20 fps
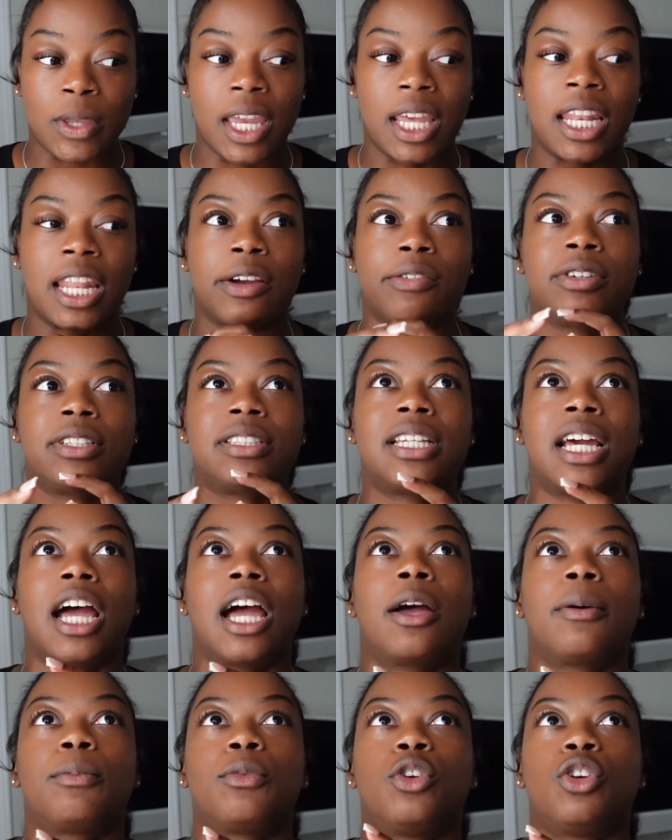And every
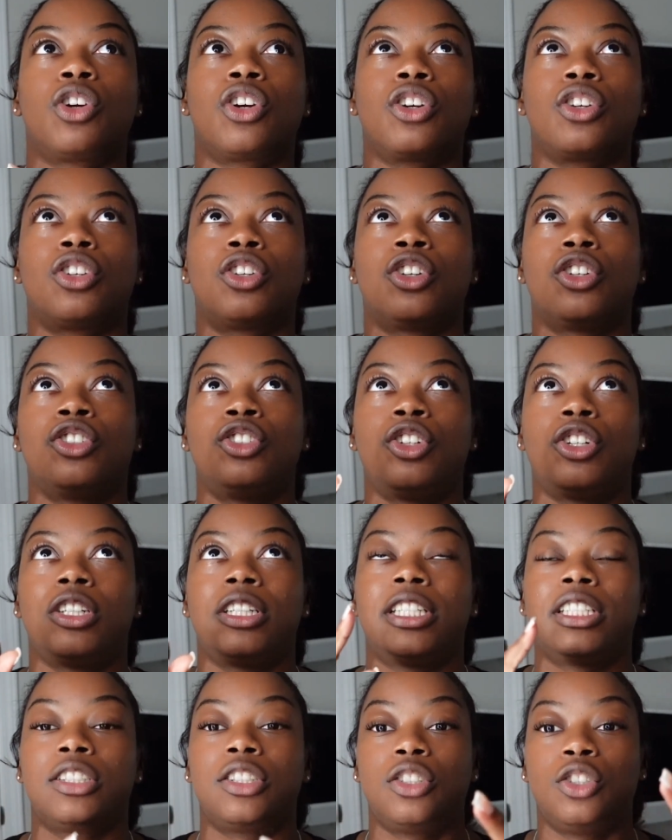time
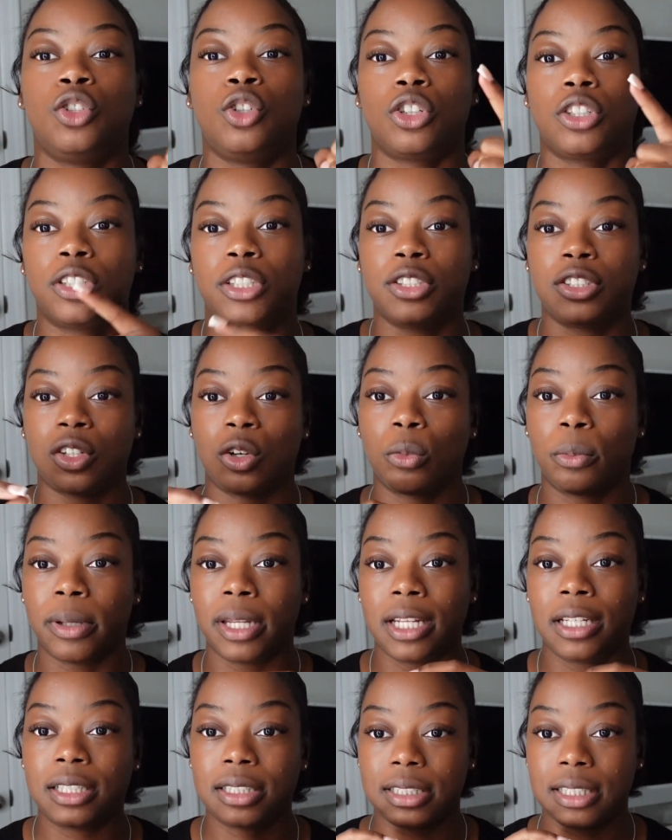you're
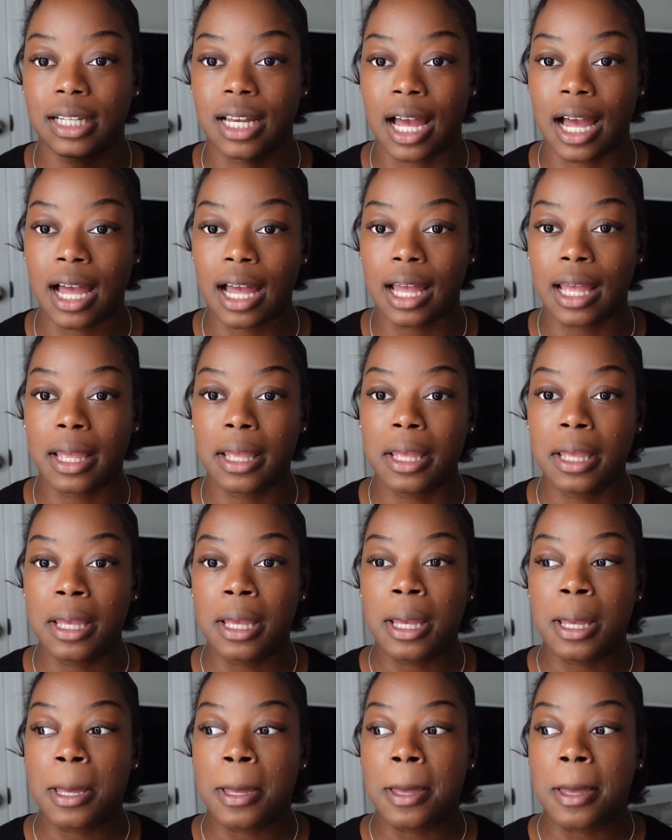disobedient to God,
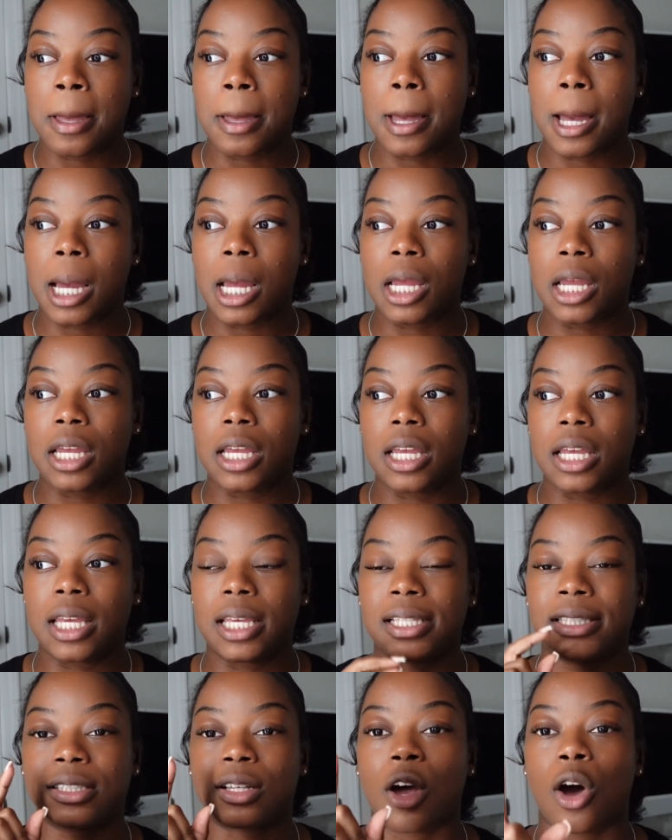
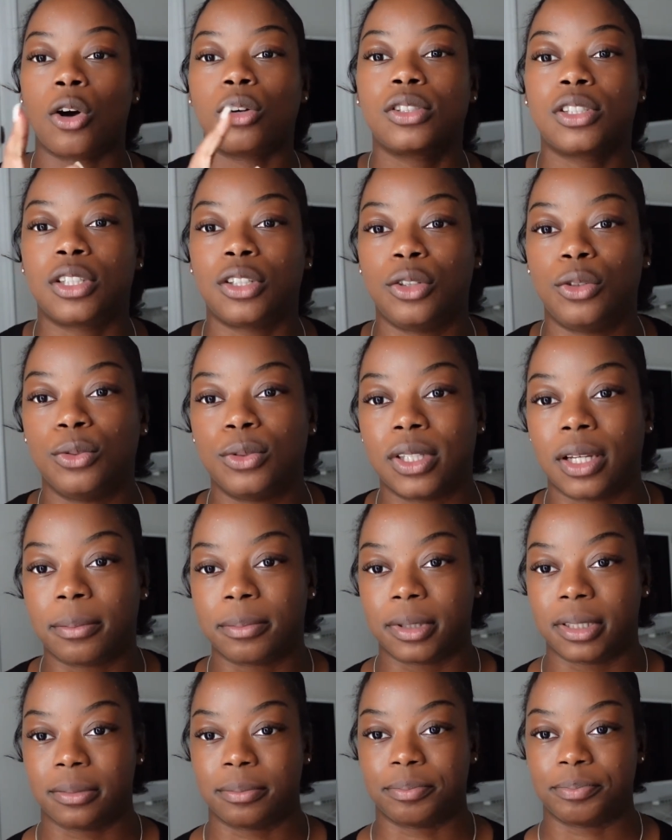it's costing you
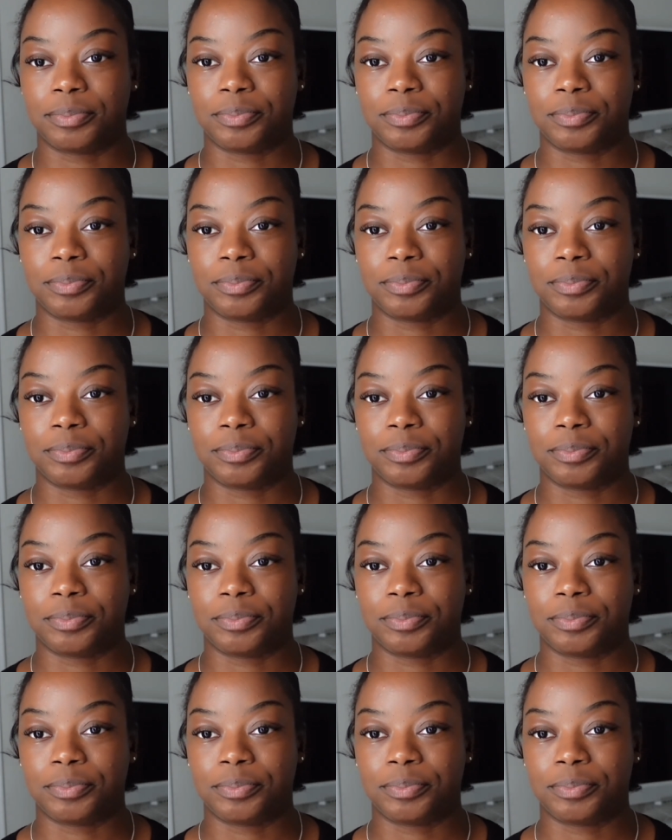something.